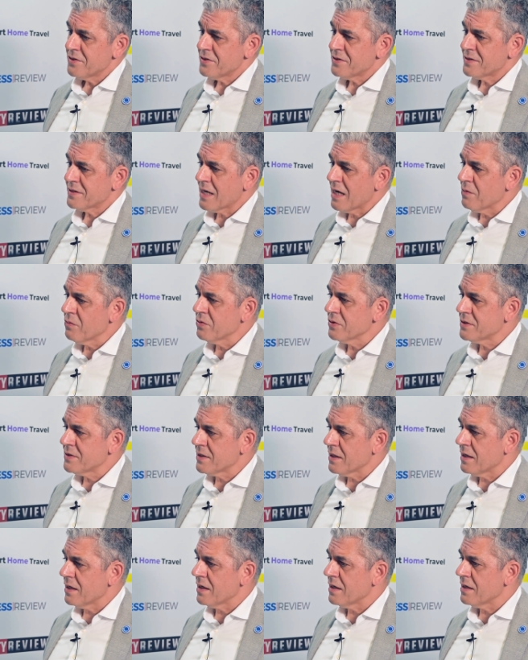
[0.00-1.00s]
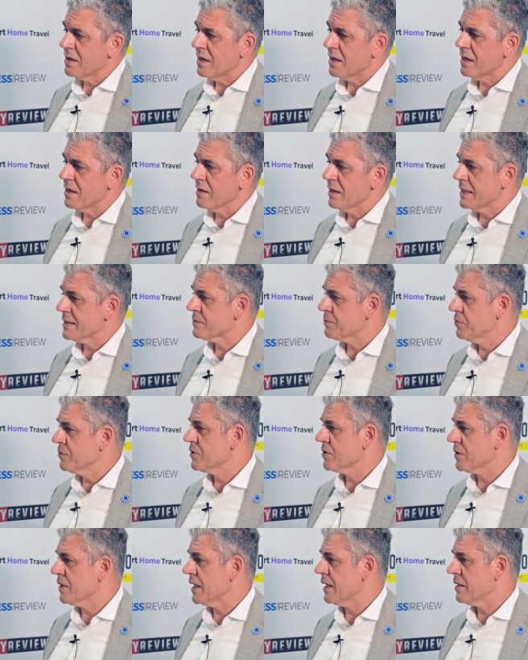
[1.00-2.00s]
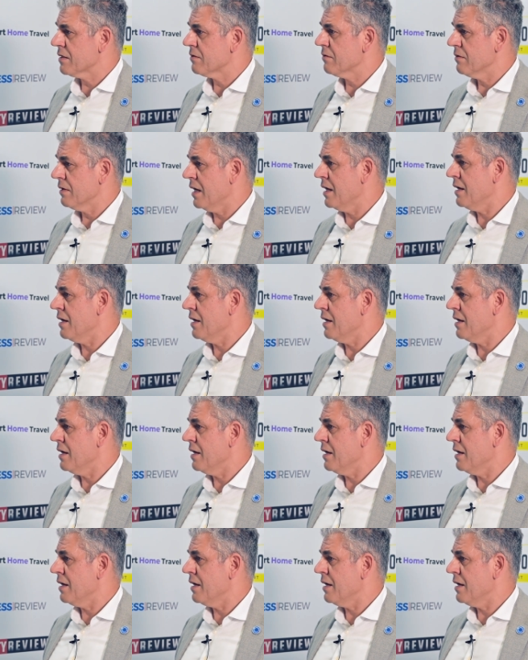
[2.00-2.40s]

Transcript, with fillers: some would say, hey, let's put together